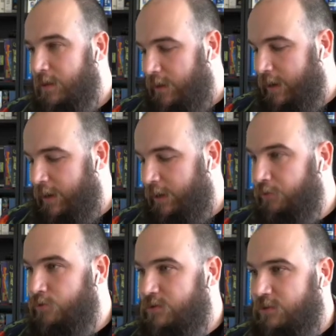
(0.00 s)
And I'll
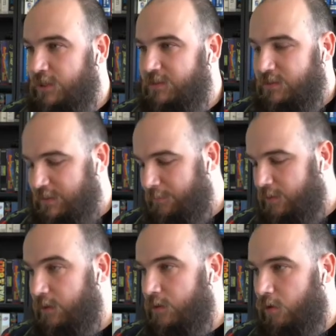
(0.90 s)
do just
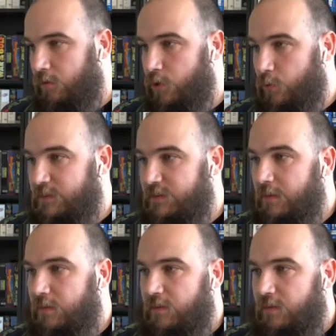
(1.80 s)
something called no synth